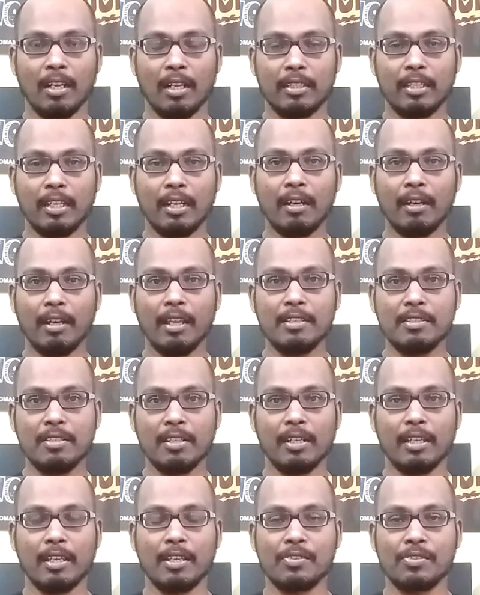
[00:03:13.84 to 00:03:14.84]
The
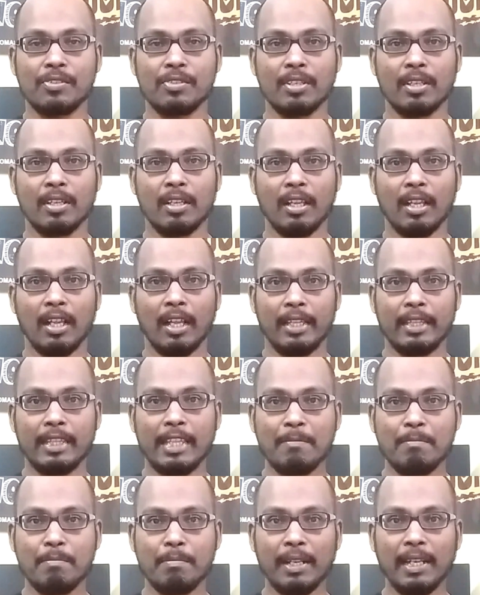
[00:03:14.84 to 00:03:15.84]
reason is,
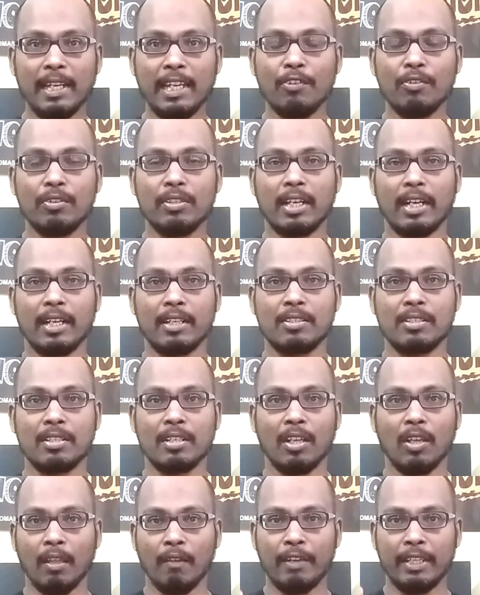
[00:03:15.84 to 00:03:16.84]
they believed that
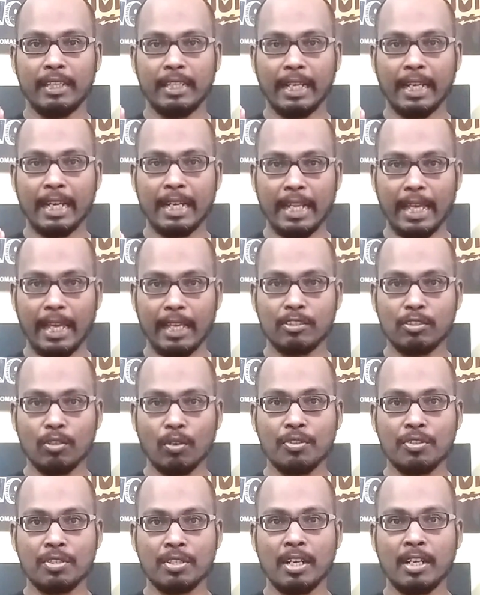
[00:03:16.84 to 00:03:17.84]
when they get
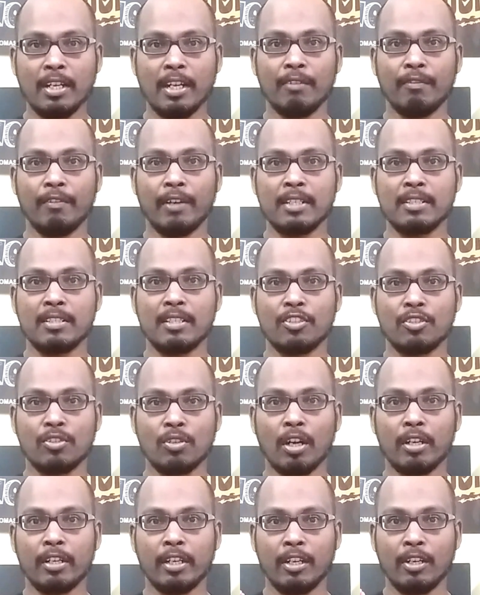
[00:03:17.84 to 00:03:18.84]
exhausted and once they
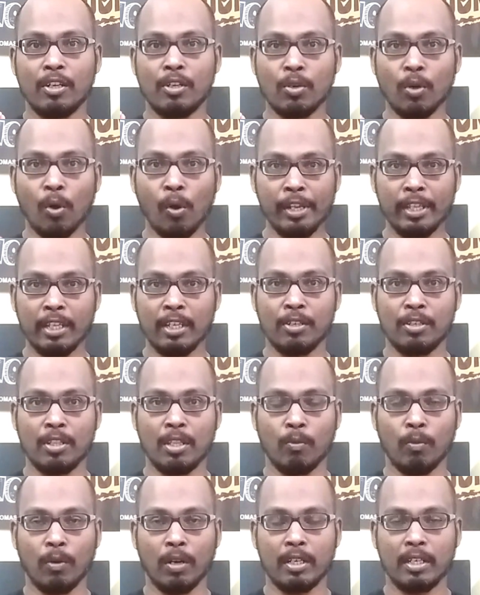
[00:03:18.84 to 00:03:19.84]
started drowning into
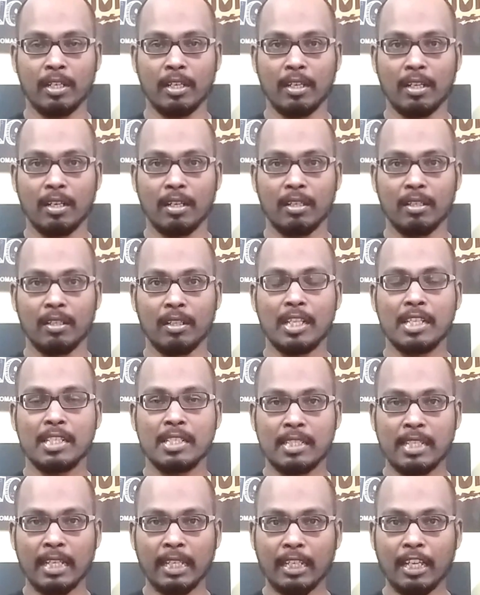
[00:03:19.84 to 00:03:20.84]
the water,
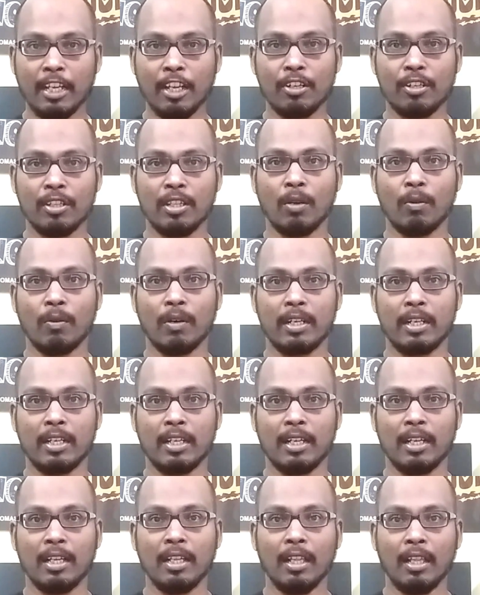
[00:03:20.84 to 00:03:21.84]
sinking into the
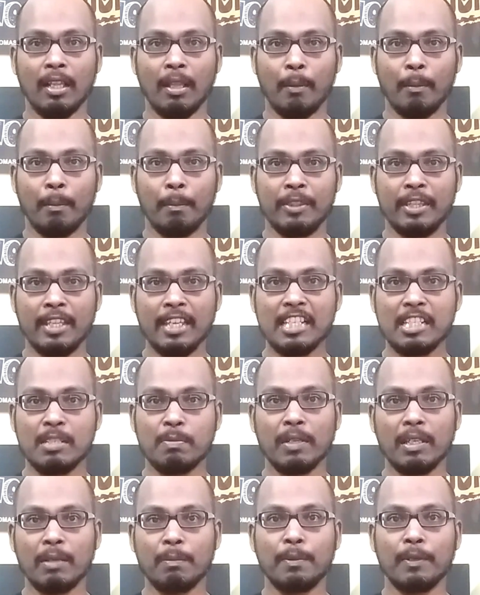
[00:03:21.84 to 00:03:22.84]
water, these
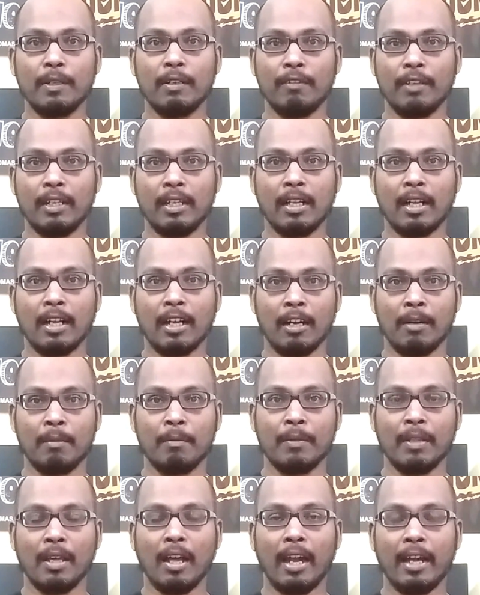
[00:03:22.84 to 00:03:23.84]
people will
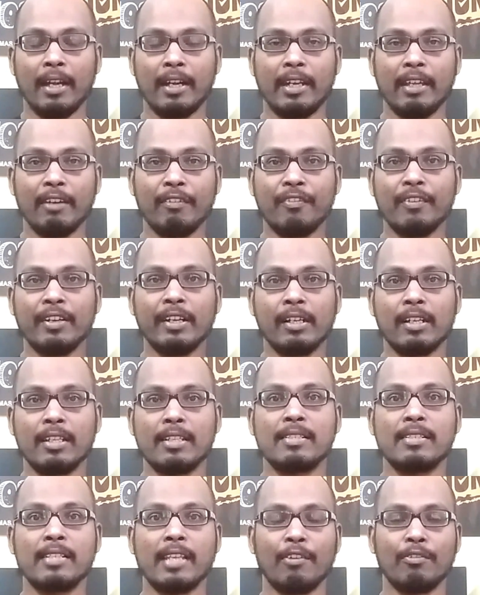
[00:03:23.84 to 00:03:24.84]
come and definitely
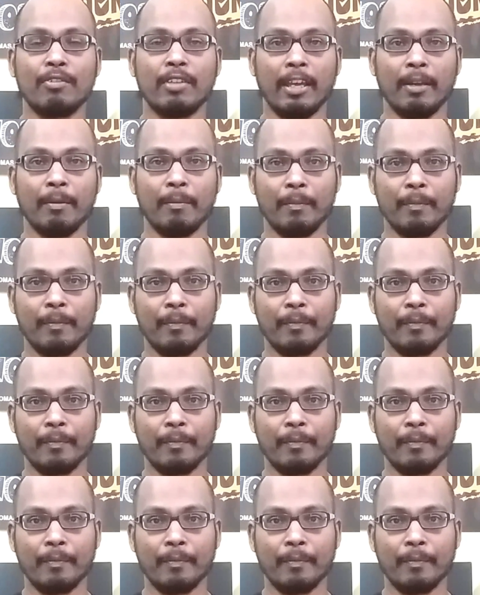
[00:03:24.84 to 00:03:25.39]
save them.